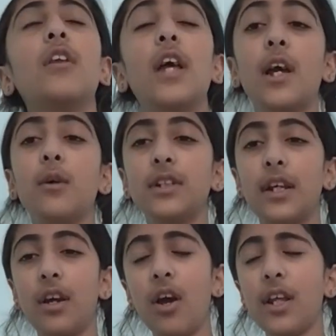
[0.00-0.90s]
like I was
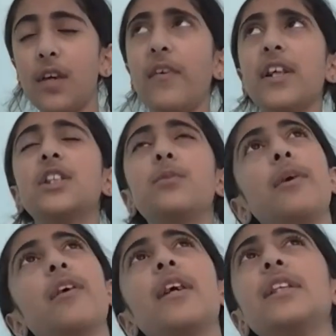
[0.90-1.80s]
saying earlier, the
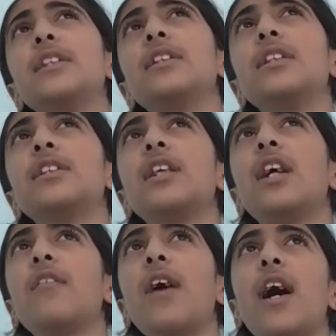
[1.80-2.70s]
experiences that
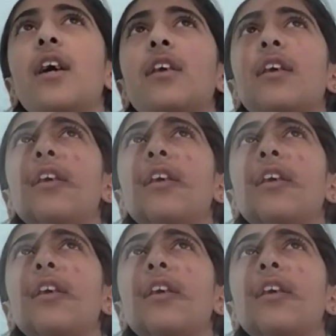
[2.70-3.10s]
I've had,